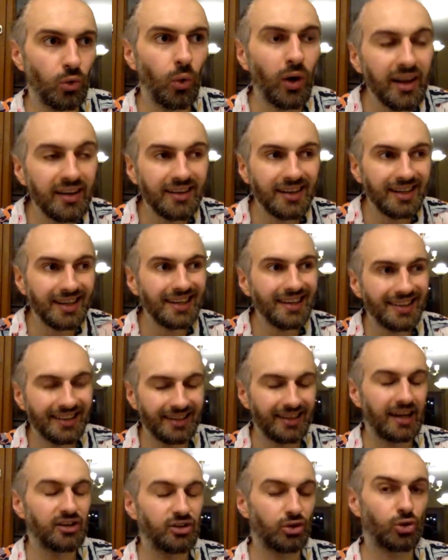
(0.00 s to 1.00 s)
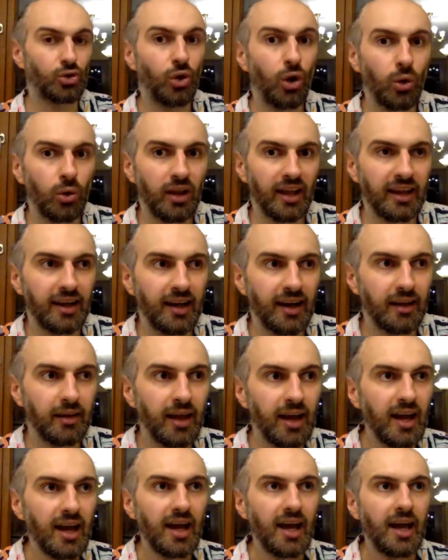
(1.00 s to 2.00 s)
once things start rolling, and